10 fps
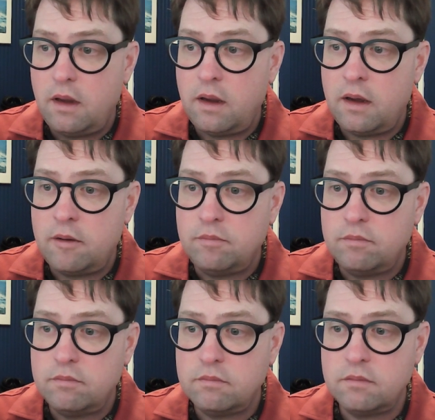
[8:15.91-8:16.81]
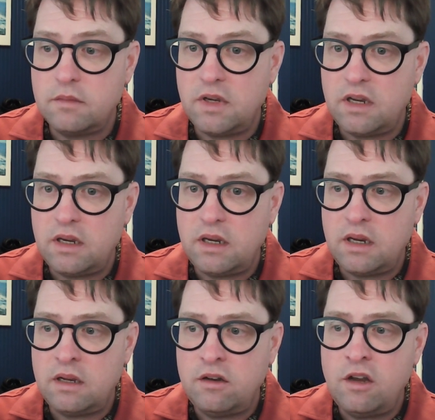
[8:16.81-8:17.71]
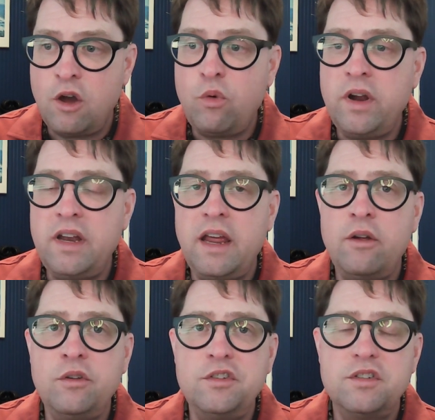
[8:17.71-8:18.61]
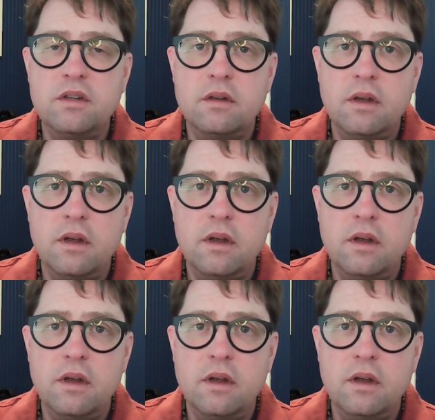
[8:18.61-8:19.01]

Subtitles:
No one else